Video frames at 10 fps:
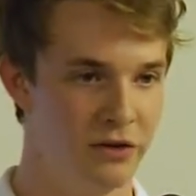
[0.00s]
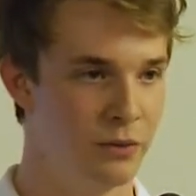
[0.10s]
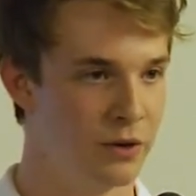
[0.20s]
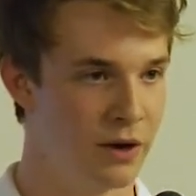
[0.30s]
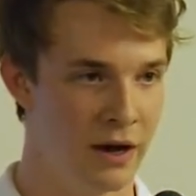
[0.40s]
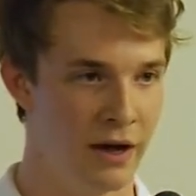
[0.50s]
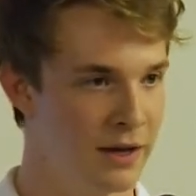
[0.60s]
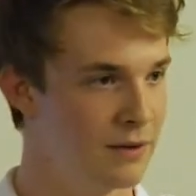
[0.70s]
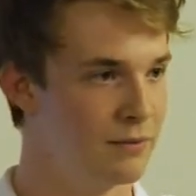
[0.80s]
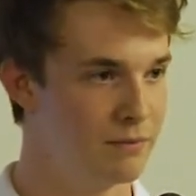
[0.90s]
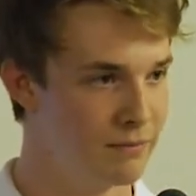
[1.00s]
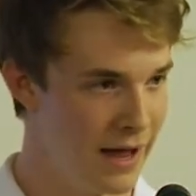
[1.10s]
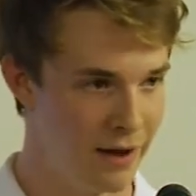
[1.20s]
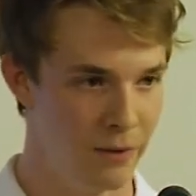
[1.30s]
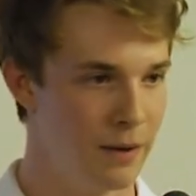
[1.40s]
junior high, and
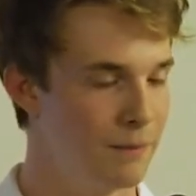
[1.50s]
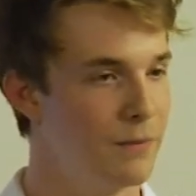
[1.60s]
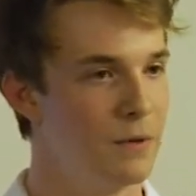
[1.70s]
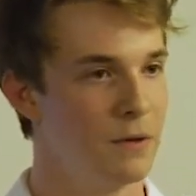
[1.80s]
now